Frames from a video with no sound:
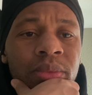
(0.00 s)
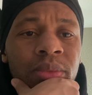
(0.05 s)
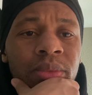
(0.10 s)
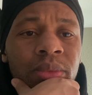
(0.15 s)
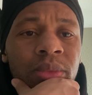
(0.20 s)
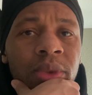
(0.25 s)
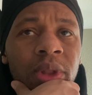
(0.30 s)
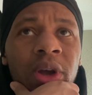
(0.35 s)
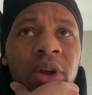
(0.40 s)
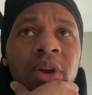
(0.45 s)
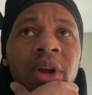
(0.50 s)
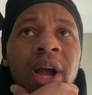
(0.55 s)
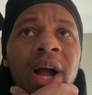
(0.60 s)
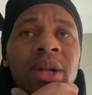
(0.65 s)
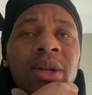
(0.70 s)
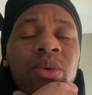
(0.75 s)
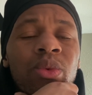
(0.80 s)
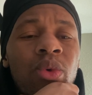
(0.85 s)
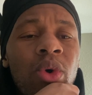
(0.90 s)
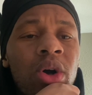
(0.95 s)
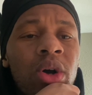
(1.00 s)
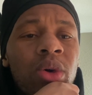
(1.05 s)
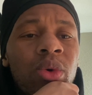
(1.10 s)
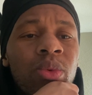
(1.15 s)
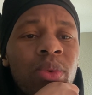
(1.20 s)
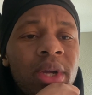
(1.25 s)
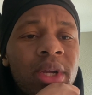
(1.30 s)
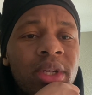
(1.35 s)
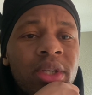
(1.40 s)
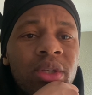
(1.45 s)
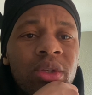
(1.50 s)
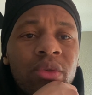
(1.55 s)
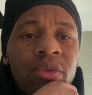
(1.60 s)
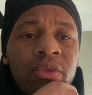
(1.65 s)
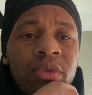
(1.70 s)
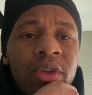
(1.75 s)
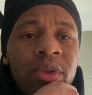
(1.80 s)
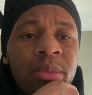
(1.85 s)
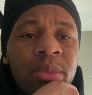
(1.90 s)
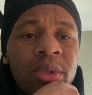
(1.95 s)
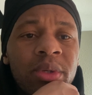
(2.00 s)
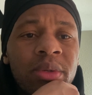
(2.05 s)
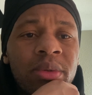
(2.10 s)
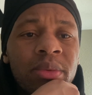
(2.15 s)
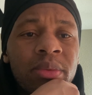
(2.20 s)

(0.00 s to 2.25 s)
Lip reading: Learn how to walk away, you feel me?